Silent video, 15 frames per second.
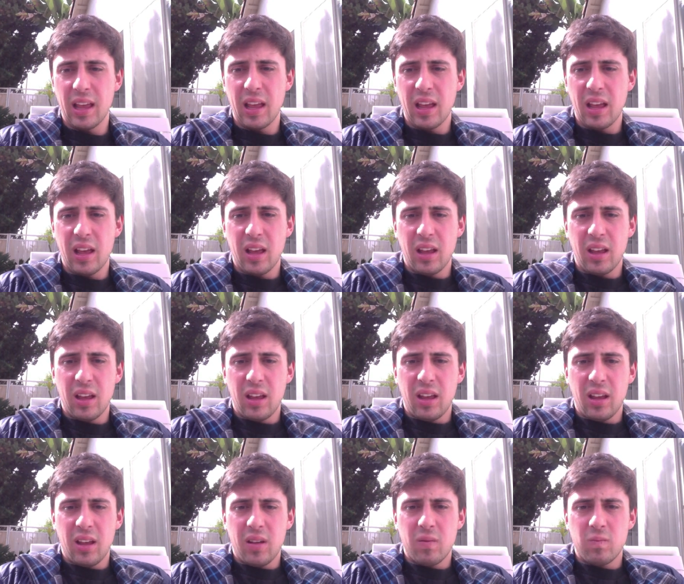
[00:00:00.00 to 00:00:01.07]

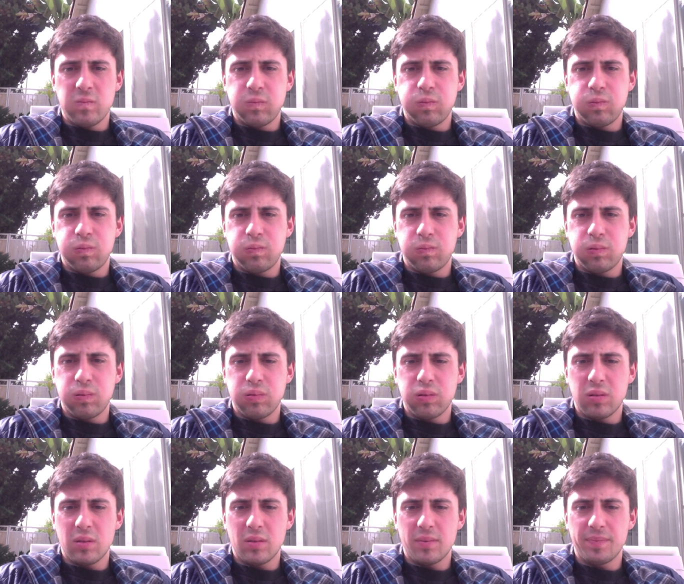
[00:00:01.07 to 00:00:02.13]

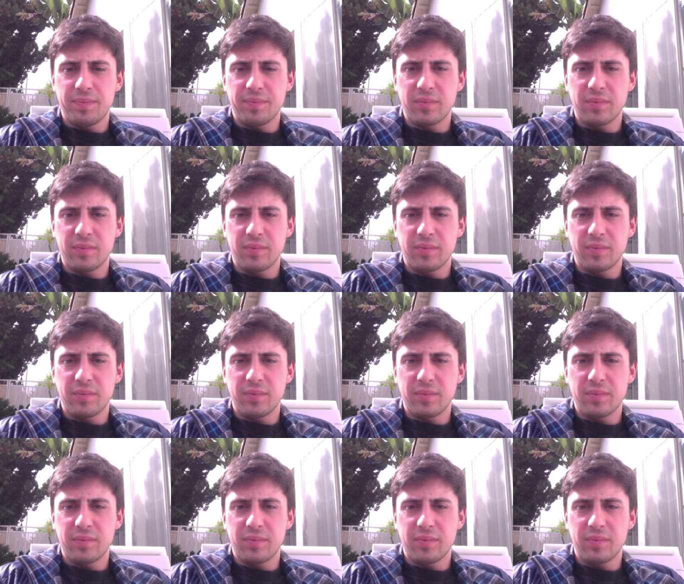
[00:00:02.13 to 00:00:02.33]
Nothing is said.